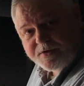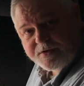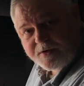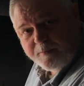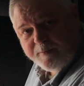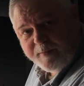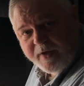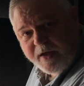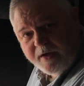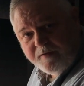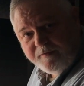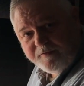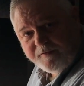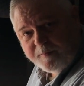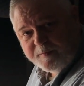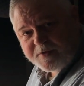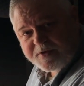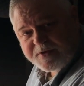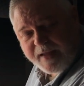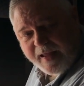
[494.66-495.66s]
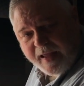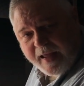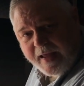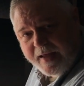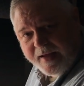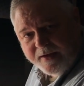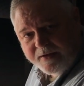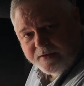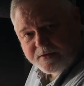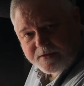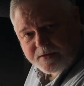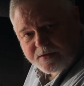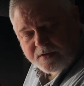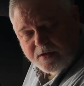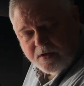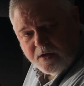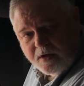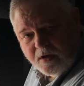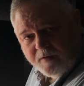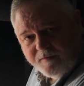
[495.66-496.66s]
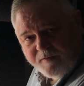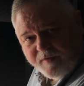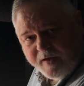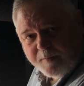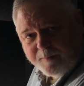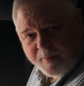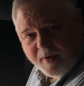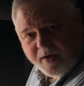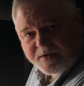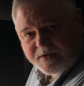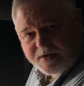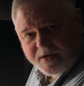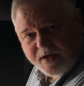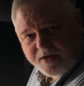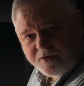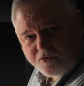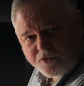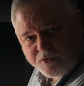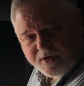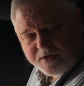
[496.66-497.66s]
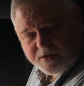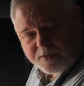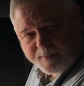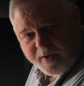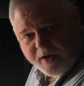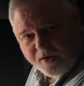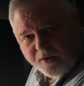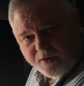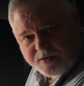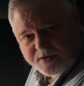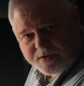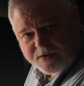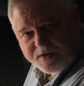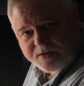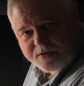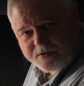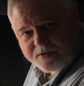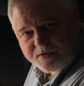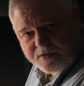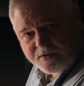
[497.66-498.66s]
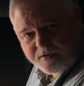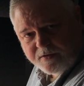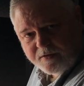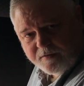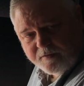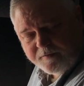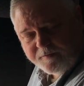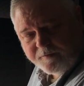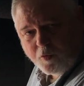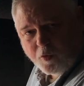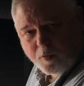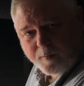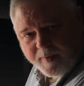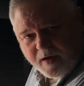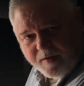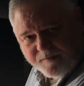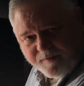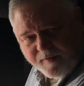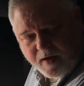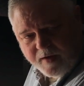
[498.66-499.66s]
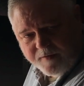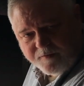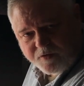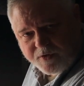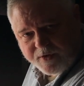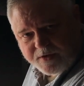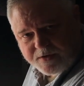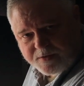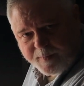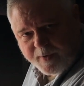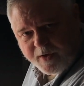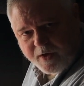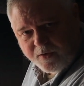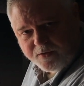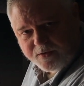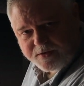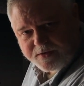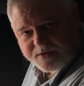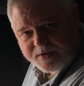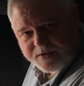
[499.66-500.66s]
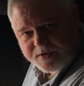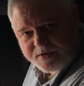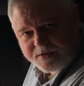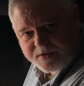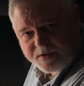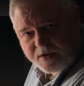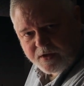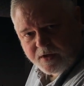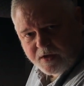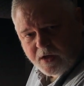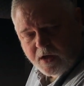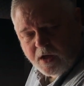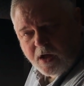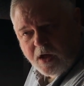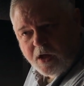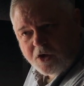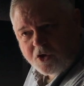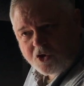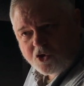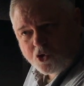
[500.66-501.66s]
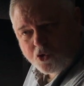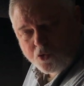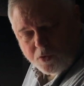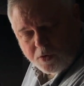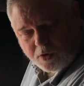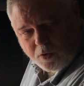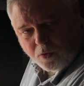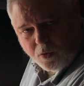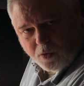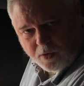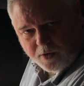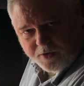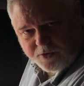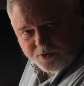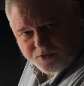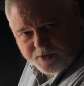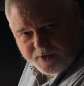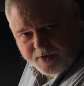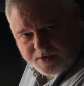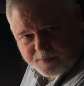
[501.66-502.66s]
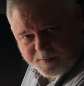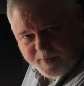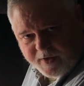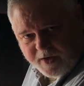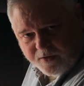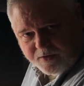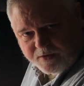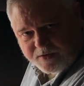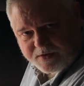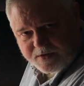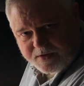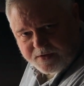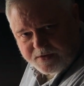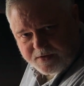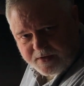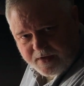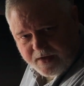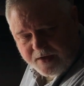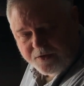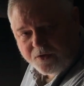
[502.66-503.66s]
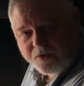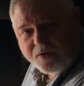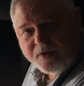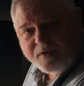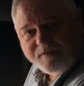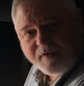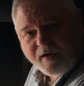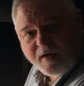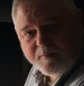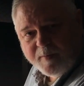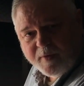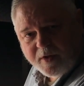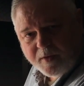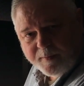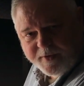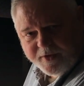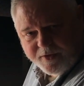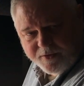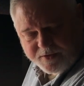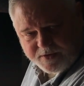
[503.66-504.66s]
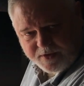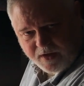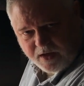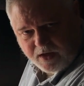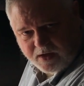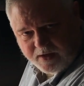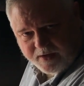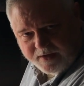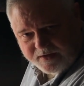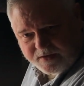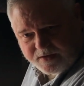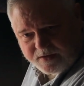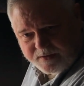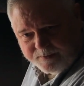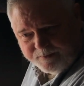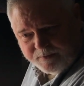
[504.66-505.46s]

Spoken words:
are made from scans of 8x10 transparencies, 4x5 transparencies, 2 1/4 transparencies, and 35mm slides.